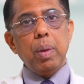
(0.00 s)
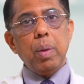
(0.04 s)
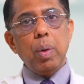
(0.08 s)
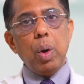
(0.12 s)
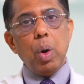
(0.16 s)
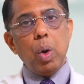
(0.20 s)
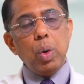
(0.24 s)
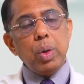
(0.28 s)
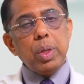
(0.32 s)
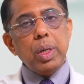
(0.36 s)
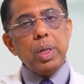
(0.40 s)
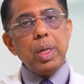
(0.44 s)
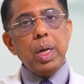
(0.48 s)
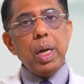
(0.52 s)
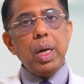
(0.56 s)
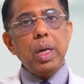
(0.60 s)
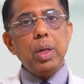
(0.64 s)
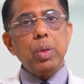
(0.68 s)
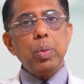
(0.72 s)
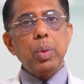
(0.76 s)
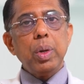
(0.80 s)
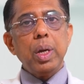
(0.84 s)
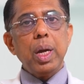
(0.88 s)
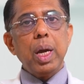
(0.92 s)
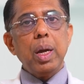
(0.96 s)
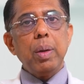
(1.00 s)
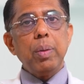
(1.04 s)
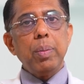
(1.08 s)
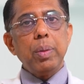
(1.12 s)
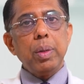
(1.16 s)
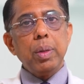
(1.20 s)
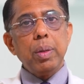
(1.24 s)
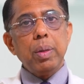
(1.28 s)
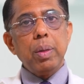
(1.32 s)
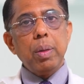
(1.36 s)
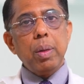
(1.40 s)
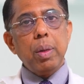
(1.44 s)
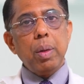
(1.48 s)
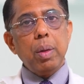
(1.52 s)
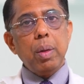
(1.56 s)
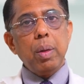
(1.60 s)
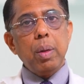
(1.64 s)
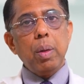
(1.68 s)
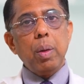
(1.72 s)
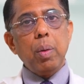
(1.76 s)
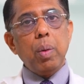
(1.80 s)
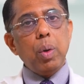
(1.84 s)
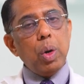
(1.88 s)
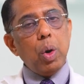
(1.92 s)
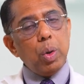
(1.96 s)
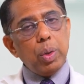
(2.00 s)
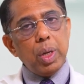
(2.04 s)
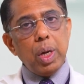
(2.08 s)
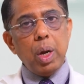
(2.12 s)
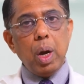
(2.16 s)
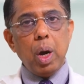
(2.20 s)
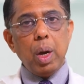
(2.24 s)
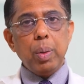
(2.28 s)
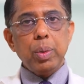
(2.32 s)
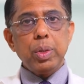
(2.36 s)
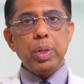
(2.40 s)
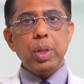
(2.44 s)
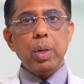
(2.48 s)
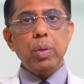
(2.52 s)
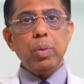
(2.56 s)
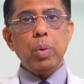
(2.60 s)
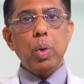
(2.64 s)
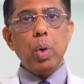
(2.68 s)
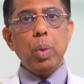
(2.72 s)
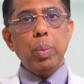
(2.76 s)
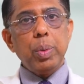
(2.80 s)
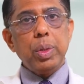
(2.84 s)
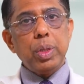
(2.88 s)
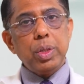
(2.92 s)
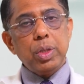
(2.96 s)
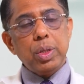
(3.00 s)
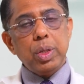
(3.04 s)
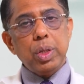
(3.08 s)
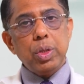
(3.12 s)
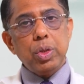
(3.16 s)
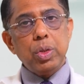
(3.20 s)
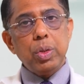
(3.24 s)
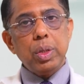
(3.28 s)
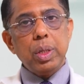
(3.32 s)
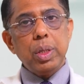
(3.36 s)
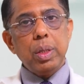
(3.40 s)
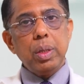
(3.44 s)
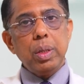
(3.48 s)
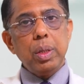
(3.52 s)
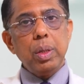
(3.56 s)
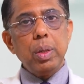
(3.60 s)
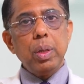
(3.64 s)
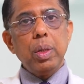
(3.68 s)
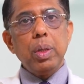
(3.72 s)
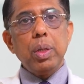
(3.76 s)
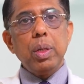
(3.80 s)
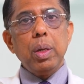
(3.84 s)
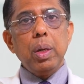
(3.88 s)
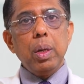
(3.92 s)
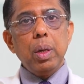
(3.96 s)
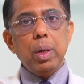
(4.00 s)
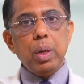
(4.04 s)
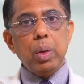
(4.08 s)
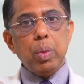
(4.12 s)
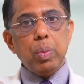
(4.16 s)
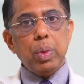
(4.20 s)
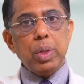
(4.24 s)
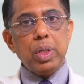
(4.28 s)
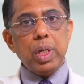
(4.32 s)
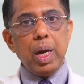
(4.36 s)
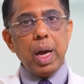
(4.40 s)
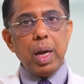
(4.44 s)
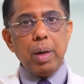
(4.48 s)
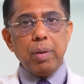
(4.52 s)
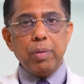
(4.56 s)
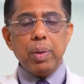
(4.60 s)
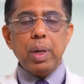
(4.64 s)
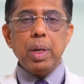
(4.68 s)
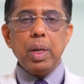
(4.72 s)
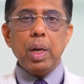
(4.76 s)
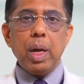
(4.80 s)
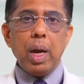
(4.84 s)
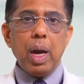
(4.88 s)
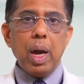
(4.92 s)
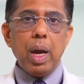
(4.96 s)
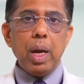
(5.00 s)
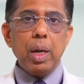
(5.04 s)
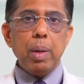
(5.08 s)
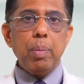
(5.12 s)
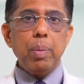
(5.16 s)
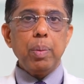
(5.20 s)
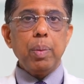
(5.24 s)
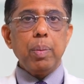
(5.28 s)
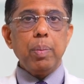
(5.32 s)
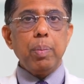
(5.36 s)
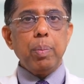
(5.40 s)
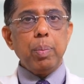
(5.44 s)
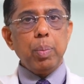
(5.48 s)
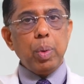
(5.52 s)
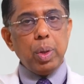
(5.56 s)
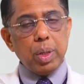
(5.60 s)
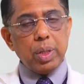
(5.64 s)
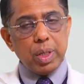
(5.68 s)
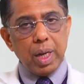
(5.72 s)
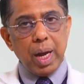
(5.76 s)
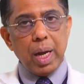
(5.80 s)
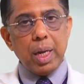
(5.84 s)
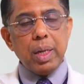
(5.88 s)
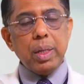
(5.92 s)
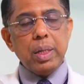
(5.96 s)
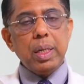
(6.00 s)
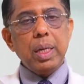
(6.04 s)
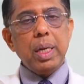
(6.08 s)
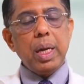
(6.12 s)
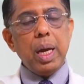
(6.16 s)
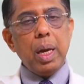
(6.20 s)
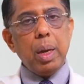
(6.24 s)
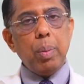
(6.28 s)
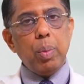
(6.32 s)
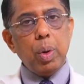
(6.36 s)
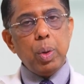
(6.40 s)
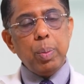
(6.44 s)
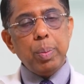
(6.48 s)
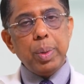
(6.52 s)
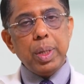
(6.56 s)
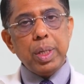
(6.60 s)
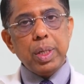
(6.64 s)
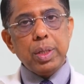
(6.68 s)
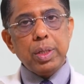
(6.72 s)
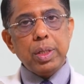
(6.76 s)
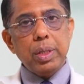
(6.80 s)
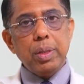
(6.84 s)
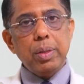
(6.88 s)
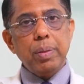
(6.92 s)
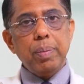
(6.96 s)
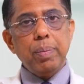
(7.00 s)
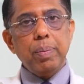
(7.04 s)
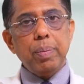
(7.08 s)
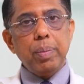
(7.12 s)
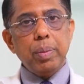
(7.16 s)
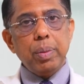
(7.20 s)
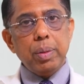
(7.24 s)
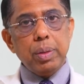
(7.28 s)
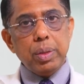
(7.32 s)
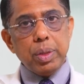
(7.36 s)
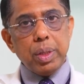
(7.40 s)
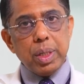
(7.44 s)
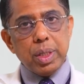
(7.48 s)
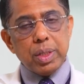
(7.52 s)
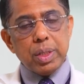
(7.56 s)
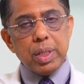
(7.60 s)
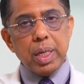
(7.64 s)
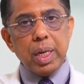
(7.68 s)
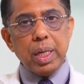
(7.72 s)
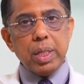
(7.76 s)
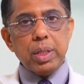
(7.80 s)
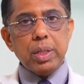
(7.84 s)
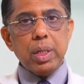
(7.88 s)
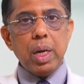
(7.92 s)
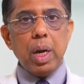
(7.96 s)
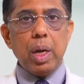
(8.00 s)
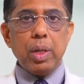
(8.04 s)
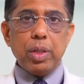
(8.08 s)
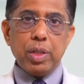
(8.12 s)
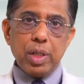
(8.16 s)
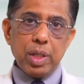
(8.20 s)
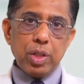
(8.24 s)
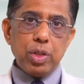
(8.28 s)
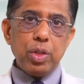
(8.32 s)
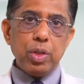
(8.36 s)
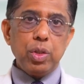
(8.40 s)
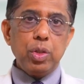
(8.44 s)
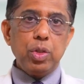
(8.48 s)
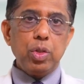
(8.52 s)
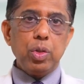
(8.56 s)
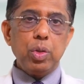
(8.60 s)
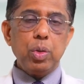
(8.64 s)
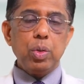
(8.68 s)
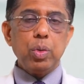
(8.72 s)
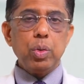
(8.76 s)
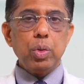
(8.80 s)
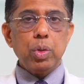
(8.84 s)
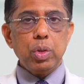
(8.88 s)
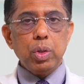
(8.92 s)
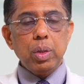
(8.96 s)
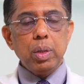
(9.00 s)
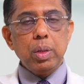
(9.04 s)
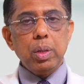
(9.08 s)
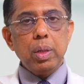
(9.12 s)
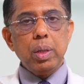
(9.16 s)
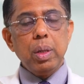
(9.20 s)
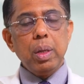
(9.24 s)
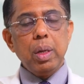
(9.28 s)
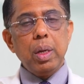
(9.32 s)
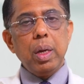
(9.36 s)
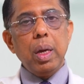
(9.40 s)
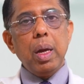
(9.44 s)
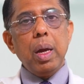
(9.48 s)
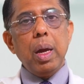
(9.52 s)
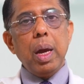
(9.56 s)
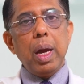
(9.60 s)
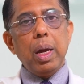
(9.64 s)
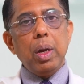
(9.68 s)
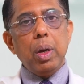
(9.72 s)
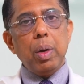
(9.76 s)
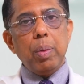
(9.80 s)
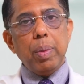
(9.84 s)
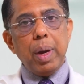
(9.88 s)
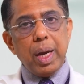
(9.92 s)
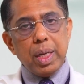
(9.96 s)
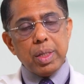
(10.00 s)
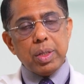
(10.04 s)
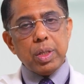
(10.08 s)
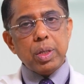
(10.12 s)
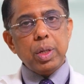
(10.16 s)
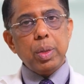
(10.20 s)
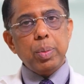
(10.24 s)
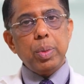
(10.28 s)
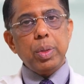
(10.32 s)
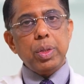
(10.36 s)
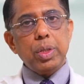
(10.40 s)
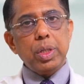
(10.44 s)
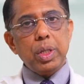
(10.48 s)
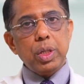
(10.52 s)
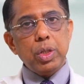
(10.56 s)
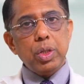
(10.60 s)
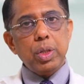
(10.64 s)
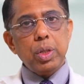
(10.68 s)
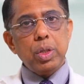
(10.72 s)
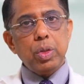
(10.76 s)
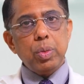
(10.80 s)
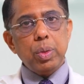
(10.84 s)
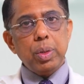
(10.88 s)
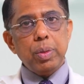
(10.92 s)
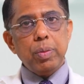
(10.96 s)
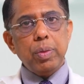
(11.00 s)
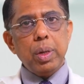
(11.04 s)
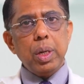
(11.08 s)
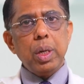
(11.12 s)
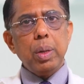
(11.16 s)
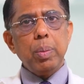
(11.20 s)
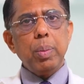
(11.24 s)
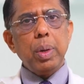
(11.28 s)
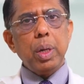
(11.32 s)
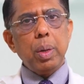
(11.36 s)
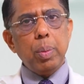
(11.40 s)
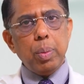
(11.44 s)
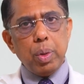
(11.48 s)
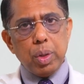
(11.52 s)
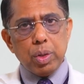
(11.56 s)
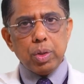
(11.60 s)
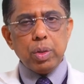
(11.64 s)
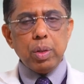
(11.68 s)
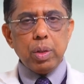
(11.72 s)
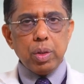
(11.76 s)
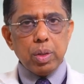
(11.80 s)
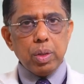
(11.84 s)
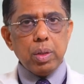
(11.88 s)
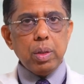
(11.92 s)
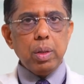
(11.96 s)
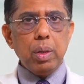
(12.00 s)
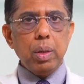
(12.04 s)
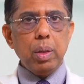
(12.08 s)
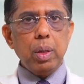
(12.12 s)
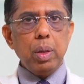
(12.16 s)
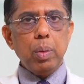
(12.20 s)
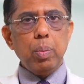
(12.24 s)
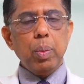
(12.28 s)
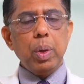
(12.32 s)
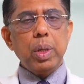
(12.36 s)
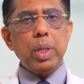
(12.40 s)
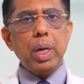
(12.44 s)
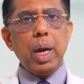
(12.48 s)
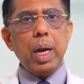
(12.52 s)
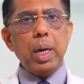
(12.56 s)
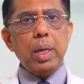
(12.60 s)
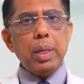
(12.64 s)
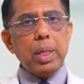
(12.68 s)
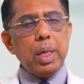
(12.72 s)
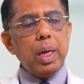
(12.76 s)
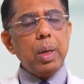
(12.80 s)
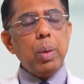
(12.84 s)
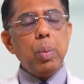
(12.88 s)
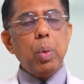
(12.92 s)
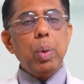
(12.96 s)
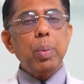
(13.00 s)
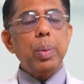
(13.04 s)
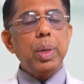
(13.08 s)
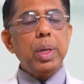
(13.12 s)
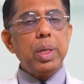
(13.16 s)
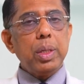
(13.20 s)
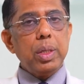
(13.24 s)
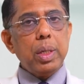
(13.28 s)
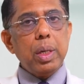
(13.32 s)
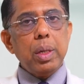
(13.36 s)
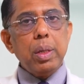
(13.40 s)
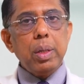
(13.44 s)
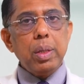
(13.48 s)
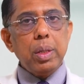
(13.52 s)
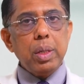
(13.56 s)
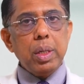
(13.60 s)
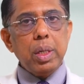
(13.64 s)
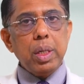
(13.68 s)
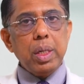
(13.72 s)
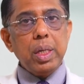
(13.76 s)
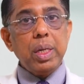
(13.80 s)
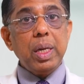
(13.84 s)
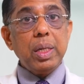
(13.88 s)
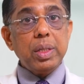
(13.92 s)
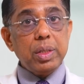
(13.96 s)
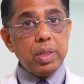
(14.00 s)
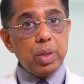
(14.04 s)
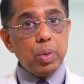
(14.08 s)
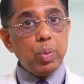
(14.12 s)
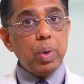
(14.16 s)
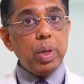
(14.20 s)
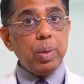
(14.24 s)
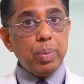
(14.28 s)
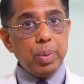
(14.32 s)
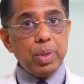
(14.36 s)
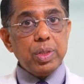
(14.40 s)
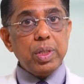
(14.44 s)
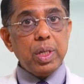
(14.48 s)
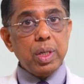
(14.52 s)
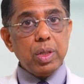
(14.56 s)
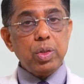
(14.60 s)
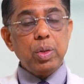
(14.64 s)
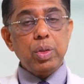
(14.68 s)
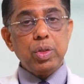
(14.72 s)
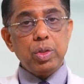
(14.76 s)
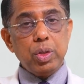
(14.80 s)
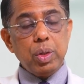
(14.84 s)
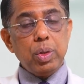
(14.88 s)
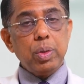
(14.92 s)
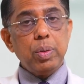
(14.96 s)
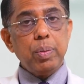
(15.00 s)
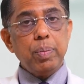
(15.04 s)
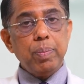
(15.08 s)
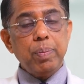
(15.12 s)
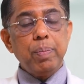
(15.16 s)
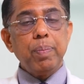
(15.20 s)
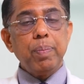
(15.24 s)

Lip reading: Older days, we have only option of open surgery, which had very high mortality and morbidity. These days, our centers do endovascular procedures with very minimal mortality and morbidity, less than 1% or so.